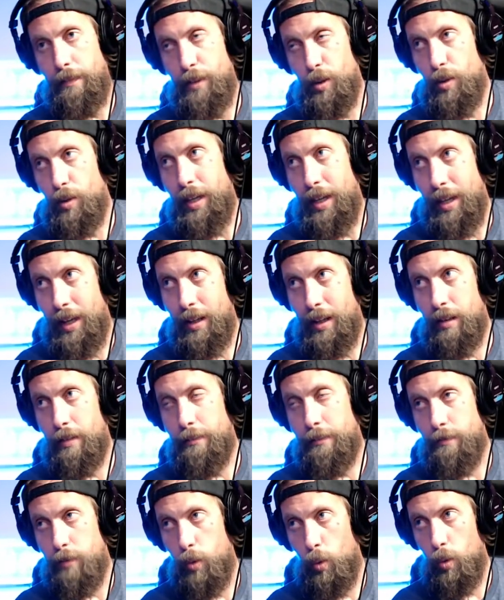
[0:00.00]
If you
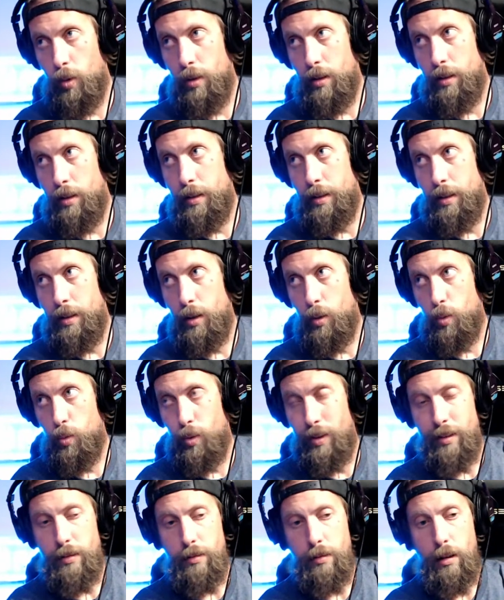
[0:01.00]
can't afford
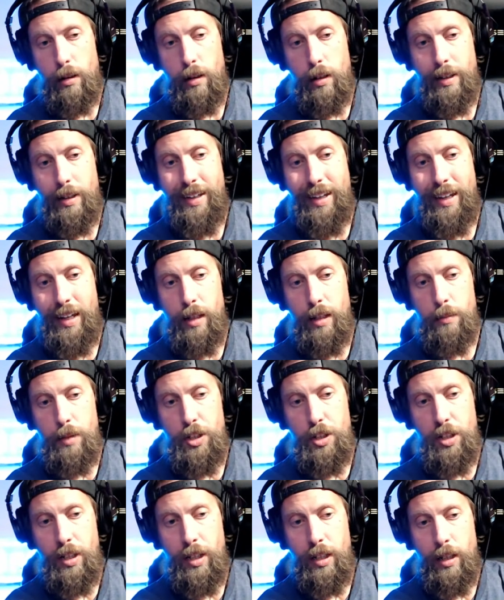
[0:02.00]
a real
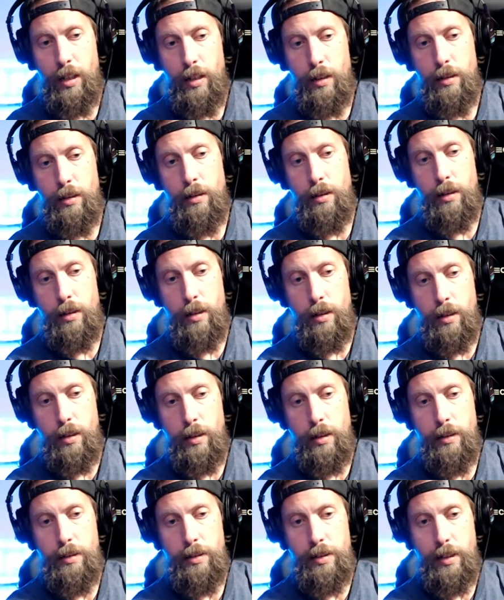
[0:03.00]
arcade machine,
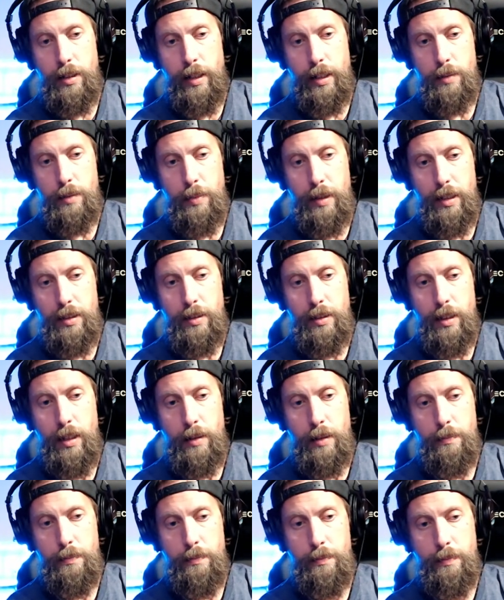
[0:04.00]
here's the next best
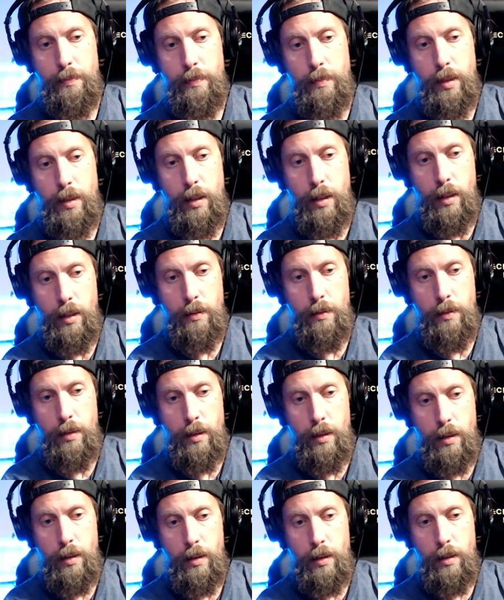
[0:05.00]
thing. Okay.
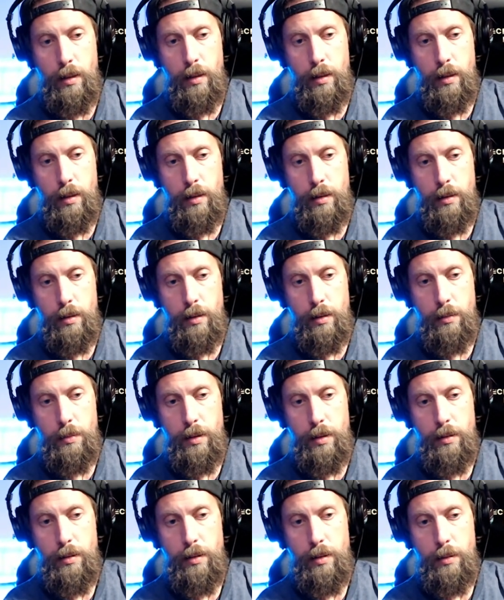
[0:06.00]

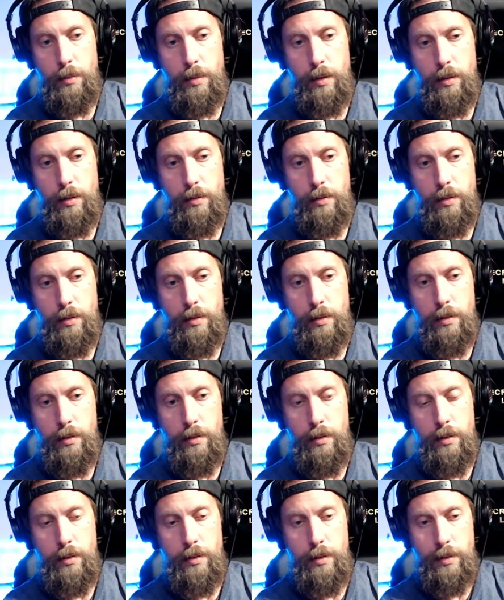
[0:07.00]
WW.
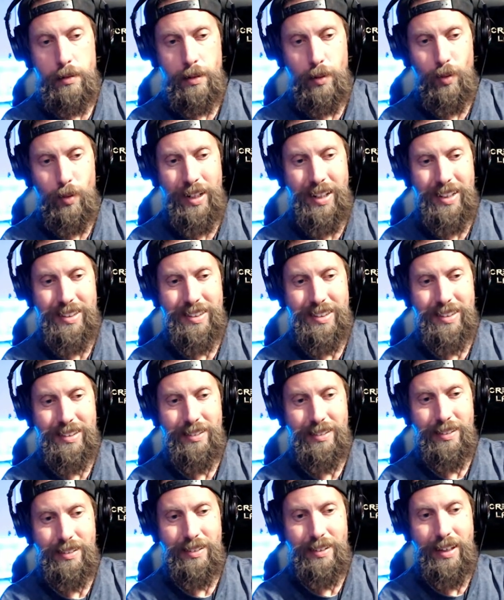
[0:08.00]
Why is
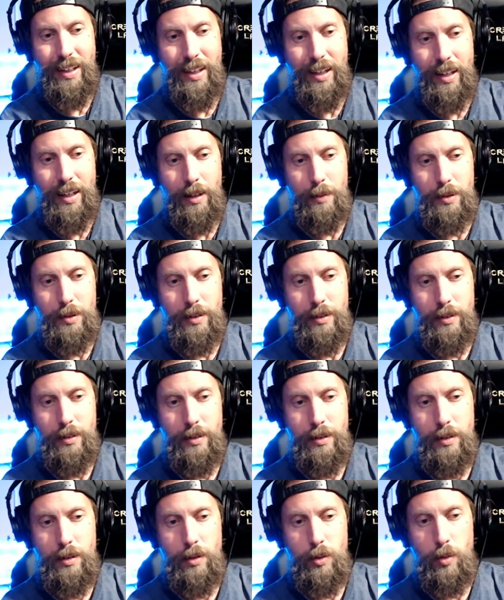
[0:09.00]
this all in
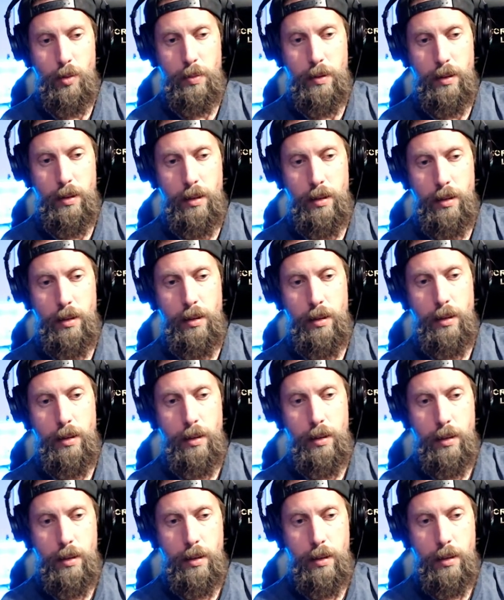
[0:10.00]
caps? It's stupid.
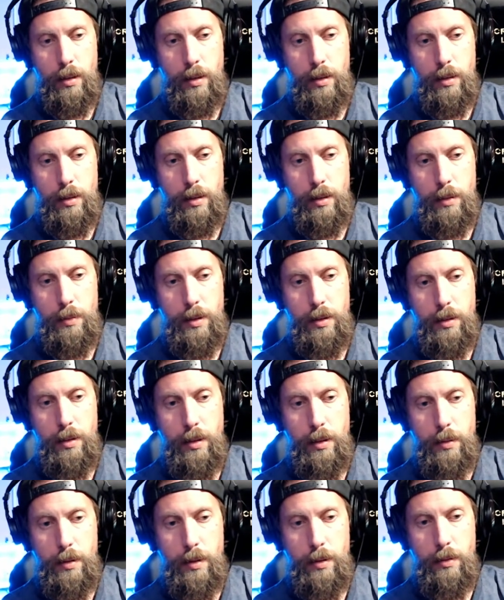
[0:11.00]

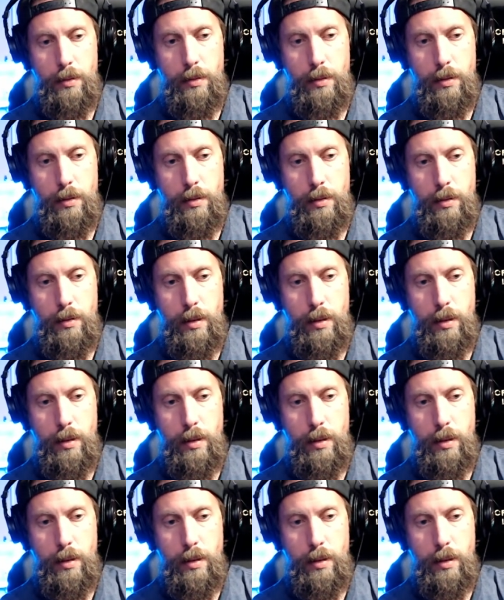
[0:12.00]
WW.